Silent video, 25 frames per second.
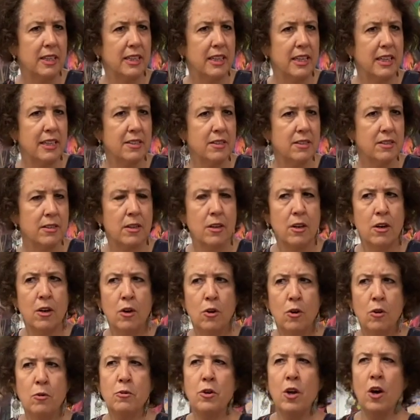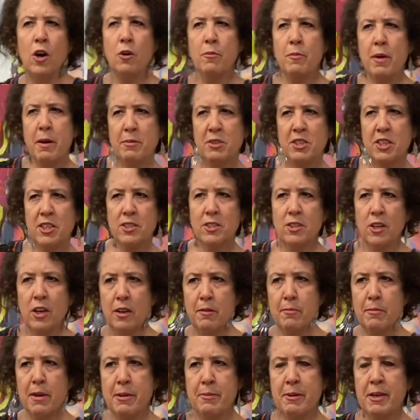this. Or oh, no, maybe she's
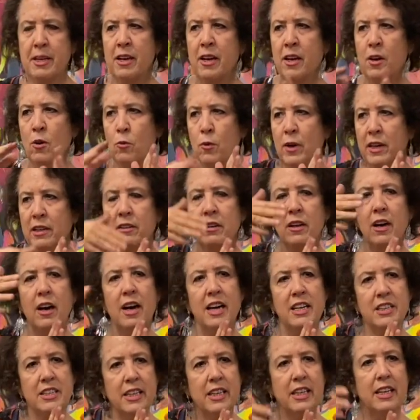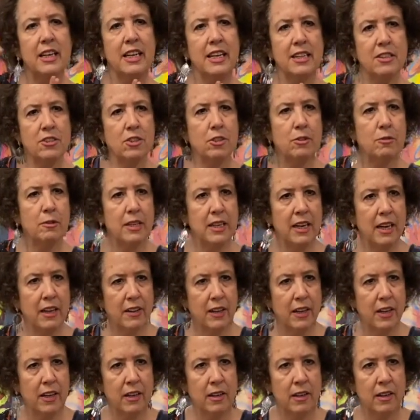not. Maybe one idea leads to
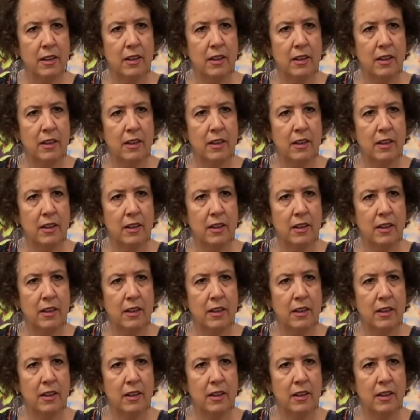another,